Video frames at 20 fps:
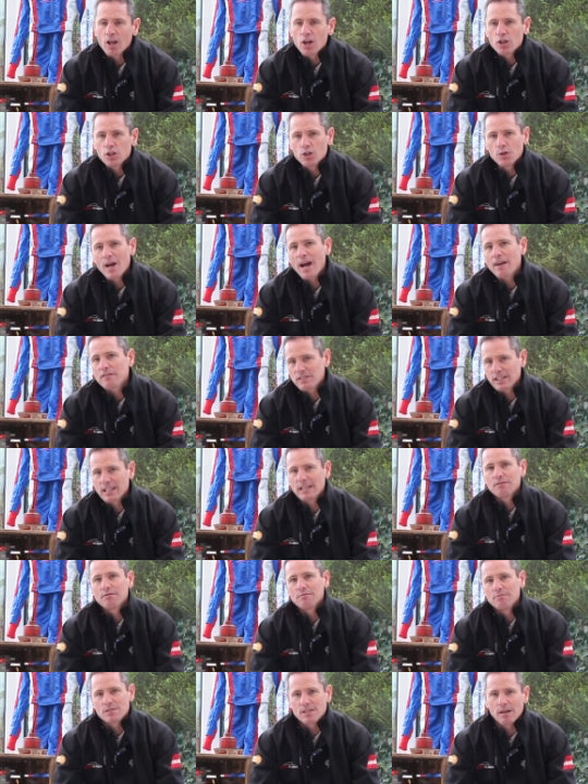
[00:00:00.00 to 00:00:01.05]
You have to
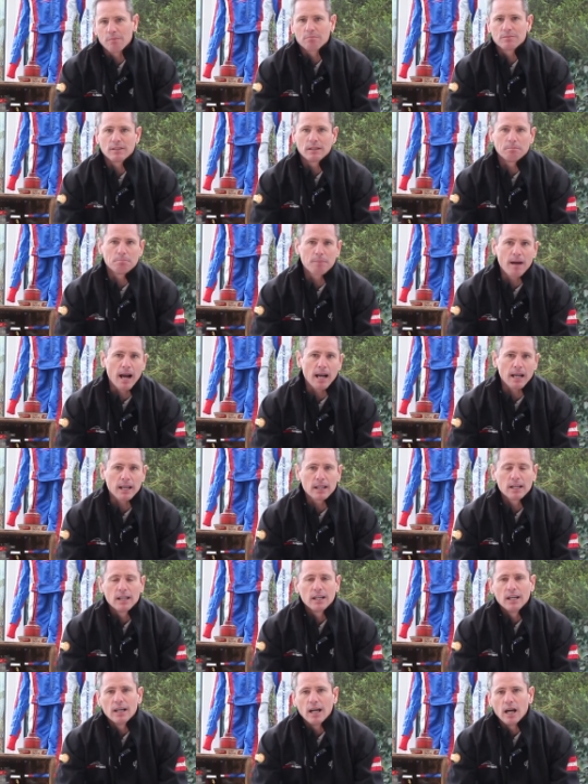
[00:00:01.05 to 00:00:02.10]
give them something back,
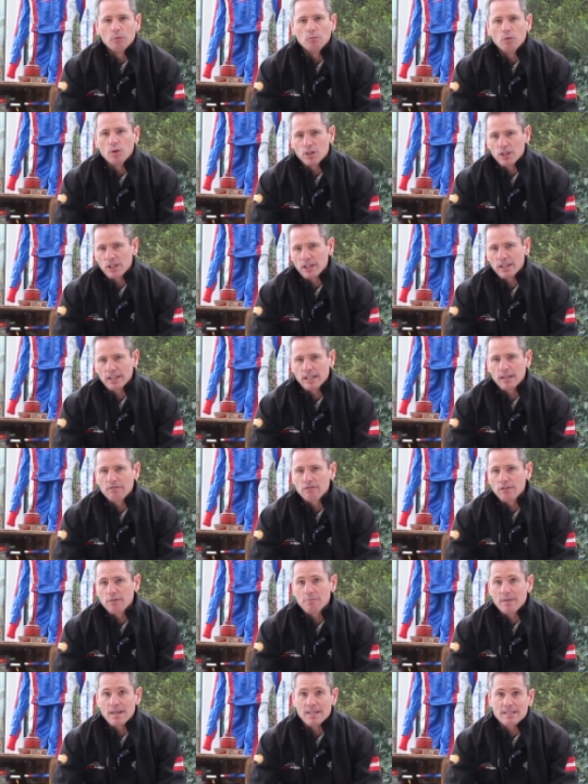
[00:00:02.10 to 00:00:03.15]
and what you can give
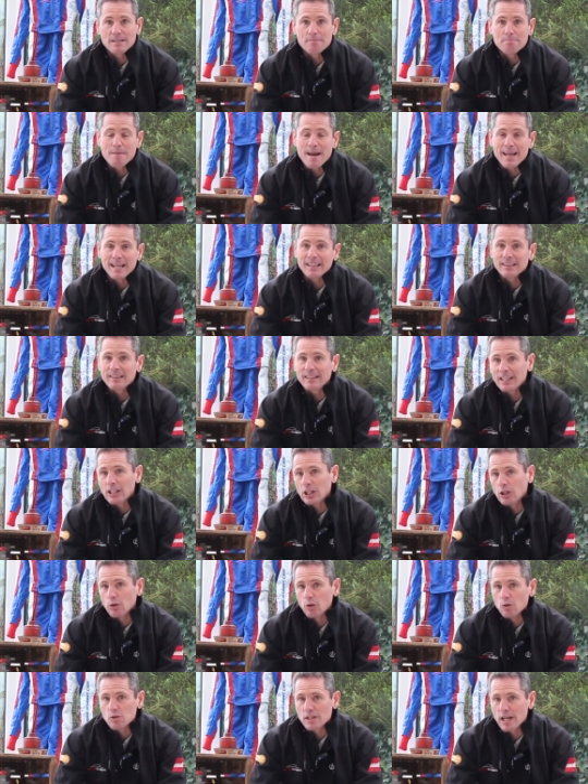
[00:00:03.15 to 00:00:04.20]
them is the main thing
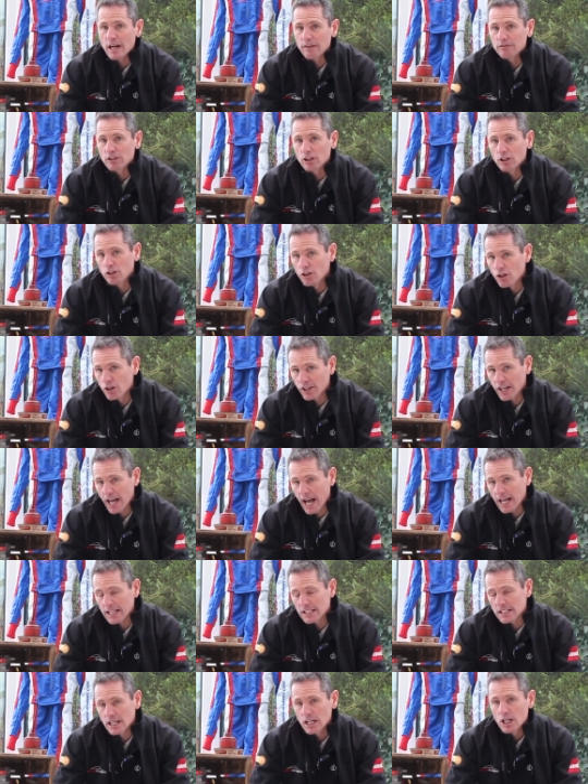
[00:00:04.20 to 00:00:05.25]
you also have to look
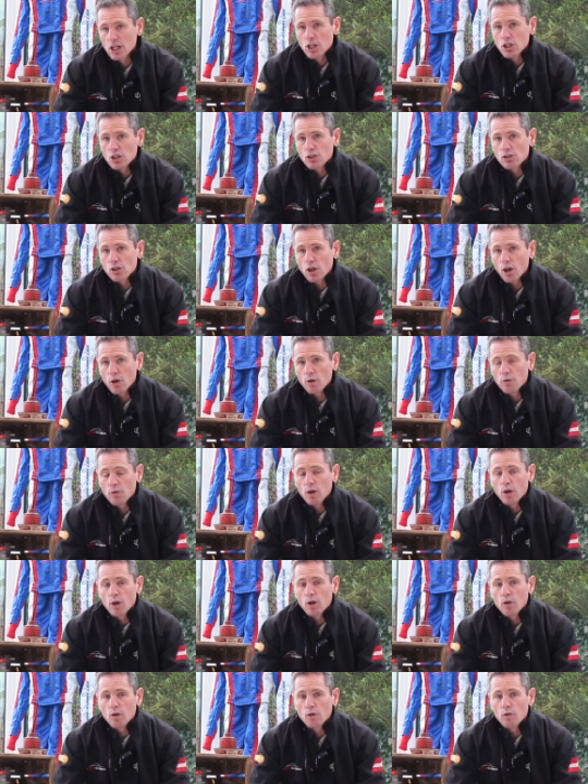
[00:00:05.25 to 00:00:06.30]
at.
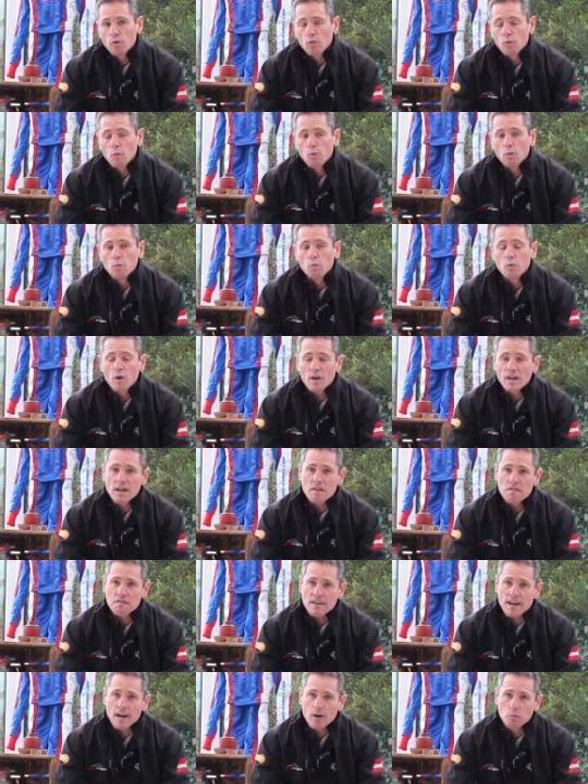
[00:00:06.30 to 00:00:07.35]
So what I
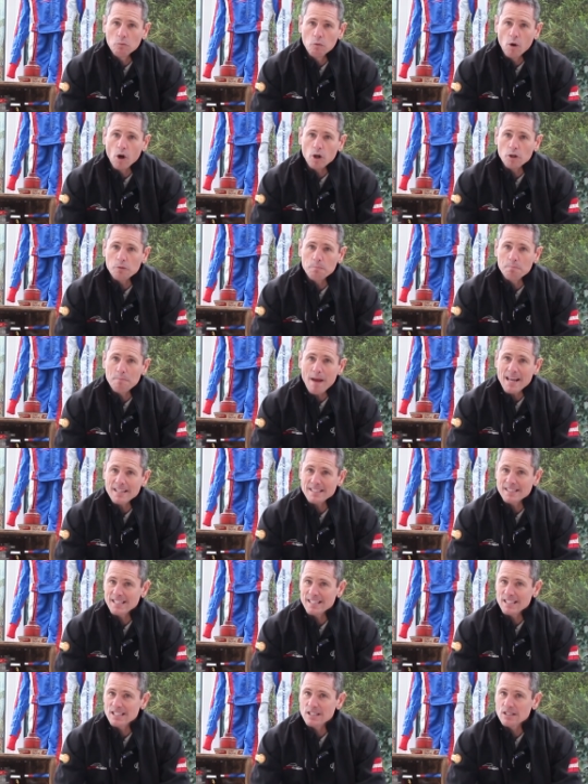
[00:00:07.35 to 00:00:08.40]
found worked
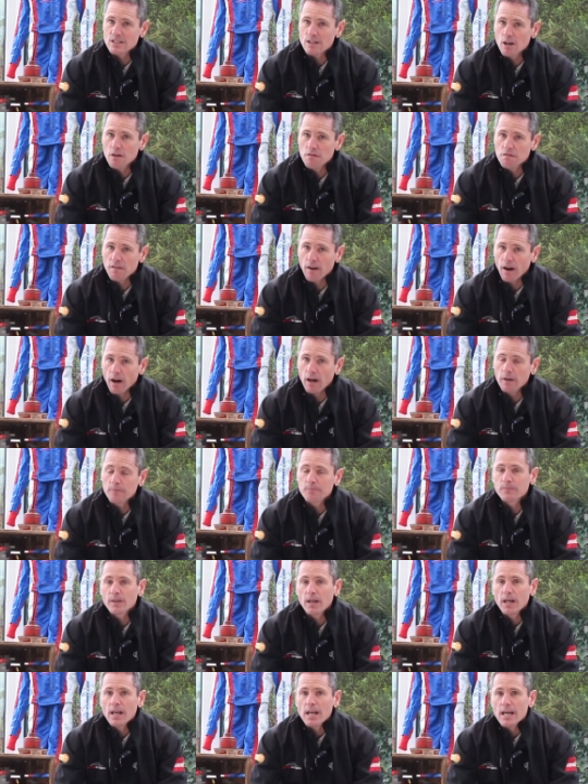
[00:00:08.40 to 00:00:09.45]
best is so far
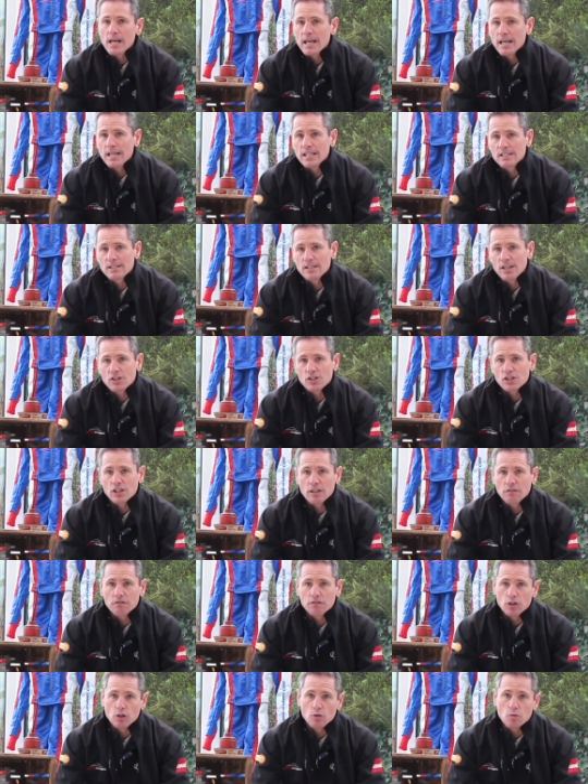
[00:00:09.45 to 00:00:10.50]
is that
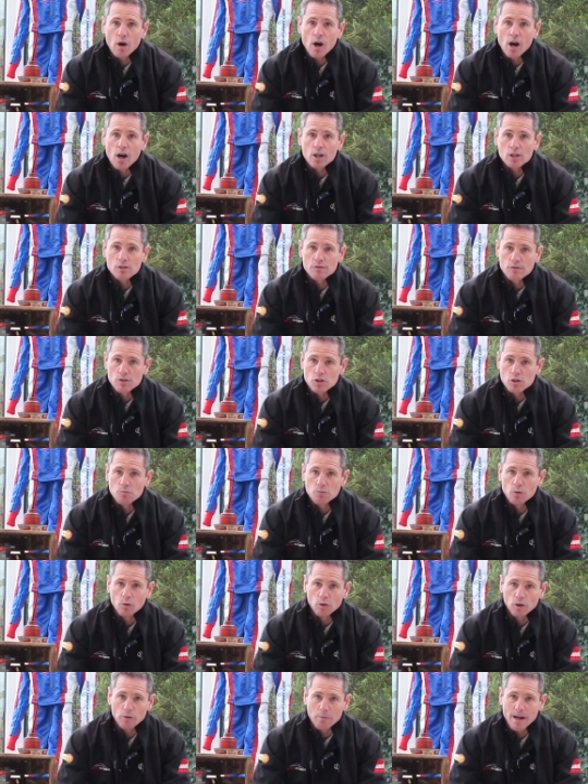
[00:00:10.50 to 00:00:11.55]
if you ask for
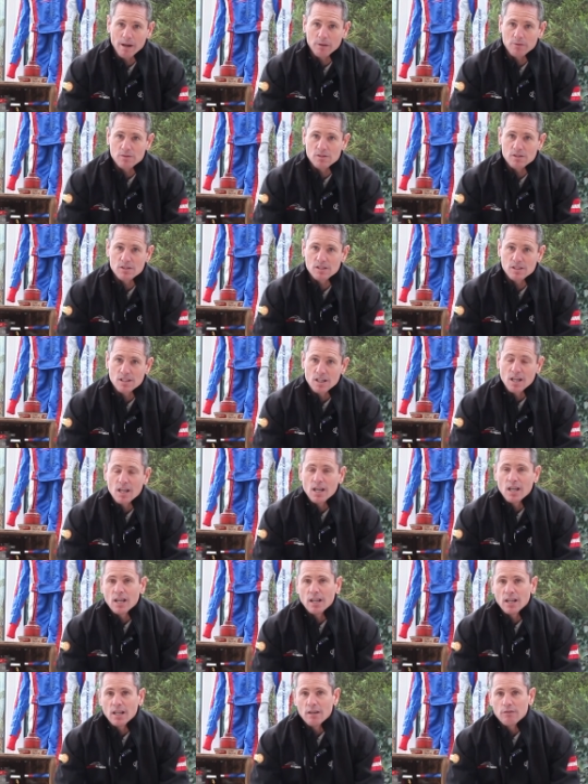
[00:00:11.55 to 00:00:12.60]
small amounts.
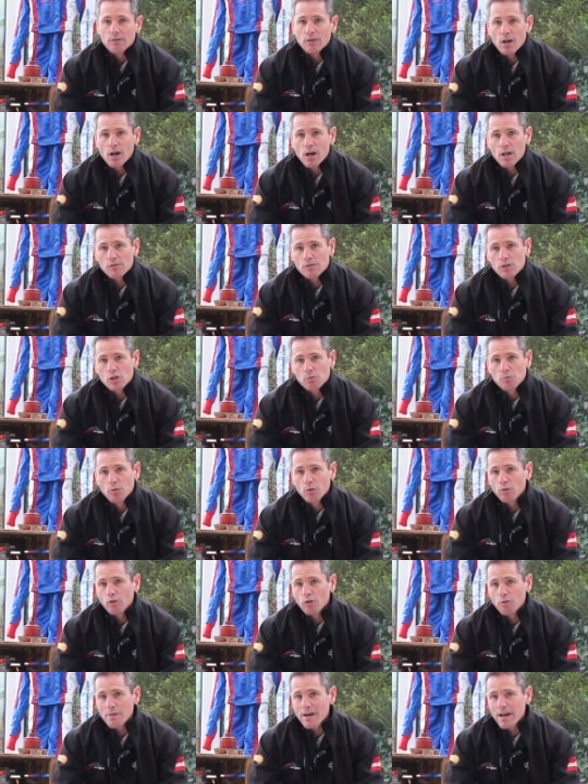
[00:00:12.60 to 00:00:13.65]
If you ask for
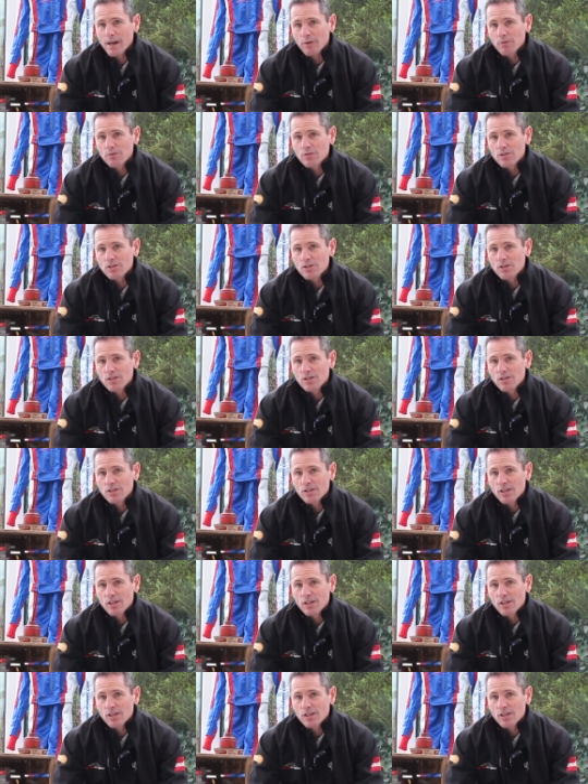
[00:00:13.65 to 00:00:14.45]
smaller amounts